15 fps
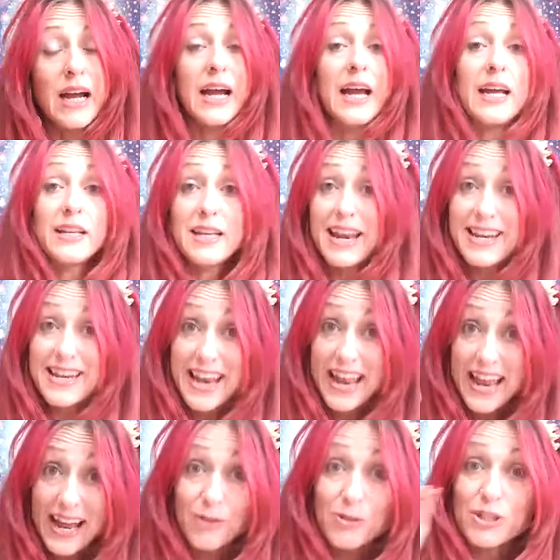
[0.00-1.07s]
And
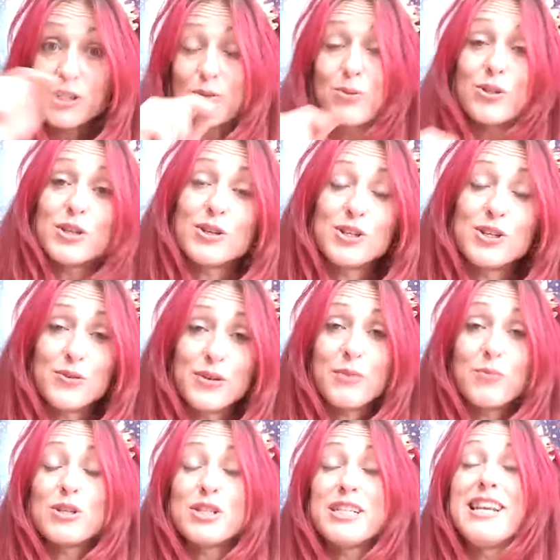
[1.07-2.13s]
now she's also
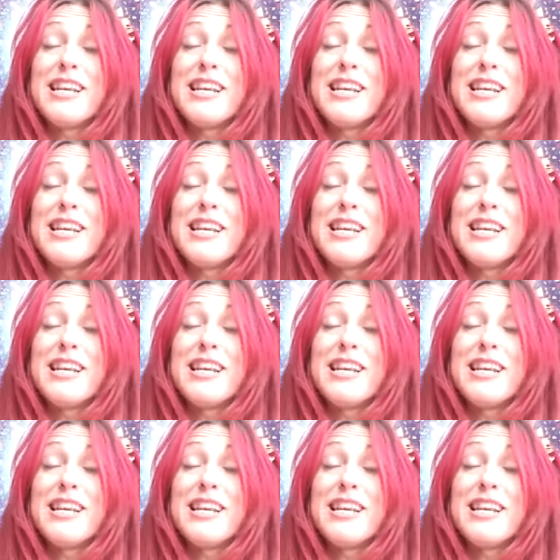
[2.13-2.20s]
doing what she